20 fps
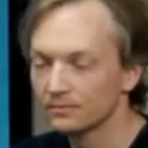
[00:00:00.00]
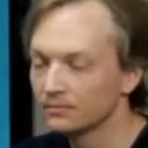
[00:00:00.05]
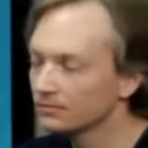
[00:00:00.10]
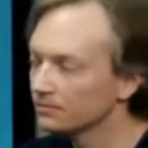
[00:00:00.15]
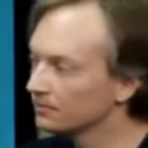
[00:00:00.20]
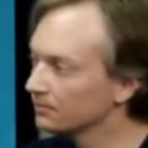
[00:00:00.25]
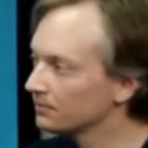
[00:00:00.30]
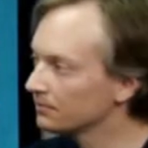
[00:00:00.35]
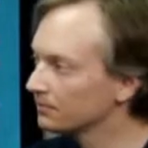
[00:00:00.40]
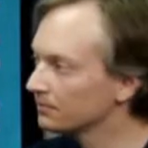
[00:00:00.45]

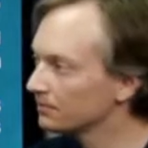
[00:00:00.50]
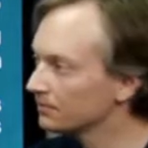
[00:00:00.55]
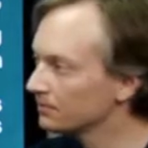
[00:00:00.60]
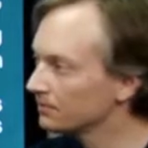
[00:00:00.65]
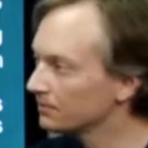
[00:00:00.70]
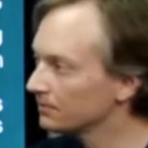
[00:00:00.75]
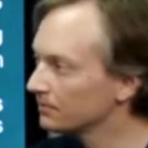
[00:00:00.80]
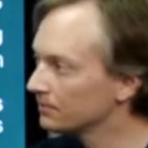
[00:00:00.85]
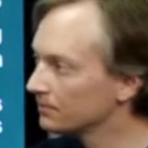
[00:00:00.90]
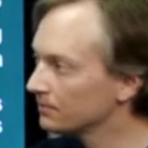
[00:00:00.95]

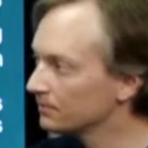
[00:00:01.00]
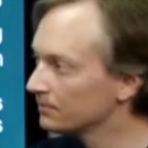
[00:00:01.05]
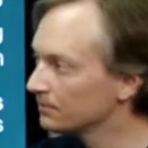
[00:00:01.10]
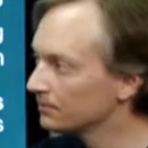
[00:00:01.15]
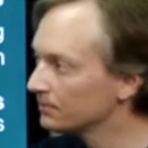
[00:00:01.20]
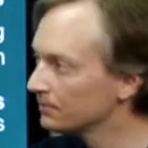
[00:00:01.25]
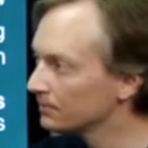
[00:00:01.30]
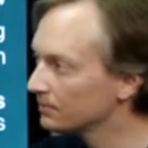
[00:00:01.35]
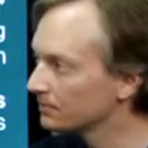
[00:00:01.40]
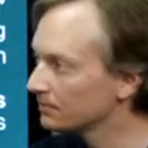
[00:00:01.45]

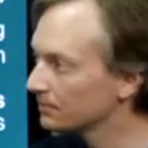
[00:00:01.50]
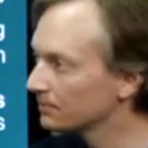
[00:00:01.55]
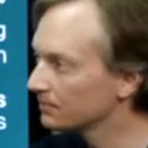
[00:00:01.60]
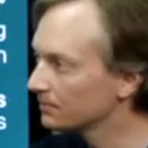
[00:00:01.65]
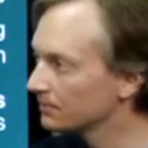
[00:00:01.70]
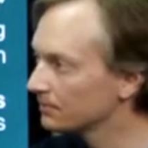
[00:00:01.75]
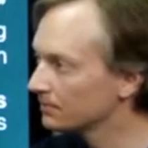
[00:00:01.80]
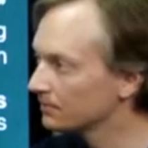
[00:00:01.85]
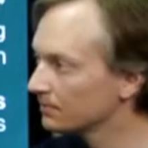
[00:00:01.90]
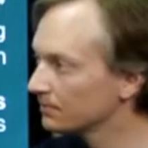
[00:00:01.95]

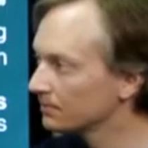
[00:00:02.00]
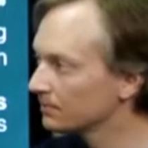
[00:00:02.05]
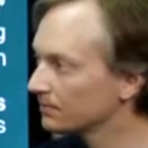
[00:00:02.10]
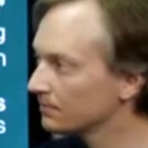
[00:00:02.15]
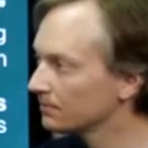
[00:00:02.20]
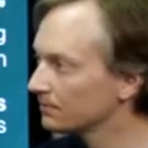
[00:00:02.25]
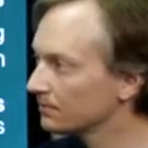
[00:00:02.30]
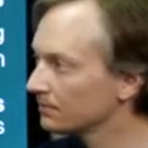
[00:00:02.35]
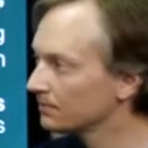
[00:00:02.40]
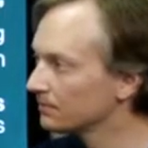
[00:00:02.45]

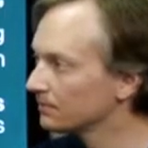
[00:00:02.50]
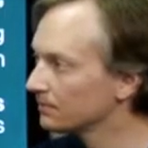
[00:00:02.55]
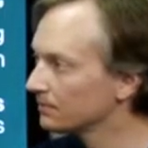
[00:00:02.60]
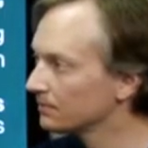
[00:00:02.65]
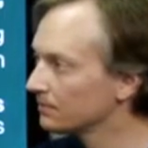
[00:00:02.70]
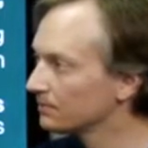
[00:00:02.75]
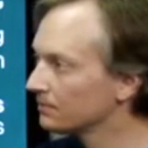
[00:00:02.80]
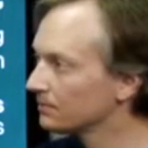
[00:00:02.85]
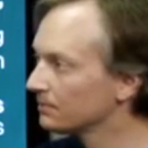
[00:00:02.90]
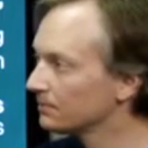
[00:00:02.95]

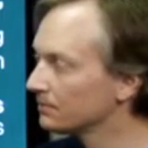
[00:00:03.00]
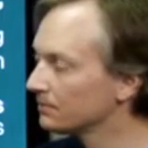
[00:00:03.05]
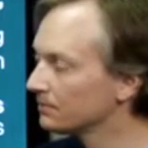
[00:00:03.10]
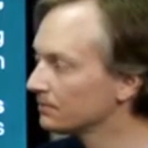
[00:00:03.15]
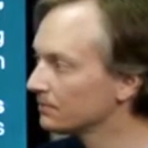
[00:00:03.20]
(not speaking)